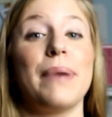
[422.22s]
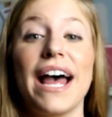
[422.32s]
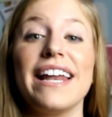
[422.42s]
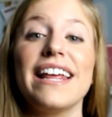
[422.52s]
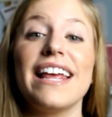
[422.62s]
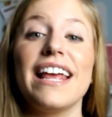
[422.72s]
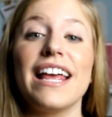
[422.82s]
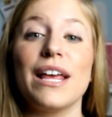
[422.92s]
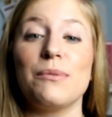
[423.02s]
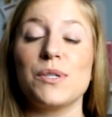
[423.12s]
but
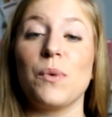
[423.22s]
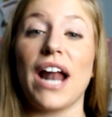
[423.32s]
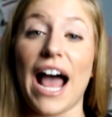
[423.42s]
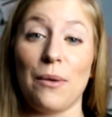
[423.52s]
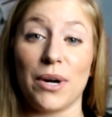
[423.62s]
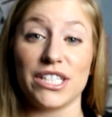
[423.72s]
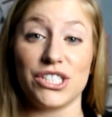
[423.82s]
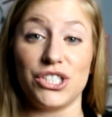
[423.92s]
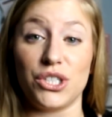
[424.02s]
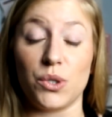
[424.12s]
it was what I wanted
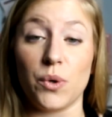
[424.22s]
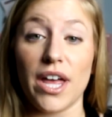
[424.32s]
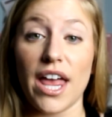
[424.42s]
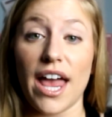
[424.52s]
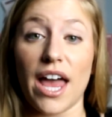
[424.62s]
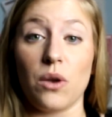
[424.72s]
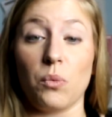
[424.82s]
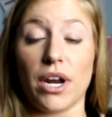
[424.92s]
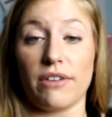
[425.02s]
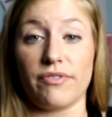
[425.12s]
to do
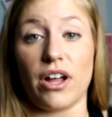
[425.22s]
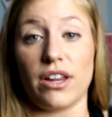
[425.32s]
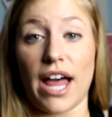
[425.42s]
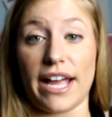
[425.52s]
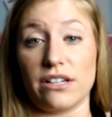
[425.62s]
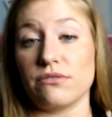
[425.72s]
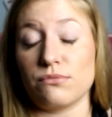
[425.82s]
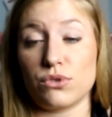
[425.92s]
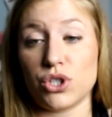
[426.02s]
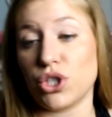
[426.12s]
and what I felt I
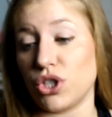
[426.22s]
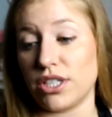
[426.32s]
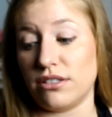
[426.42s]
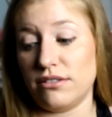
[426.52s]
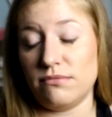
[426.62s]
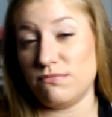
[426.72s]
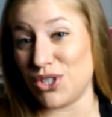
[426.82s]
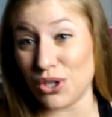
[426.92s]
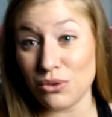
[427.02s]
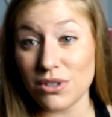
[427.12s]
could
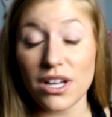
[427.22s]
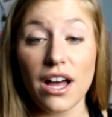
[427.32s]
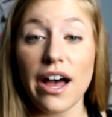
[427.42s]
do.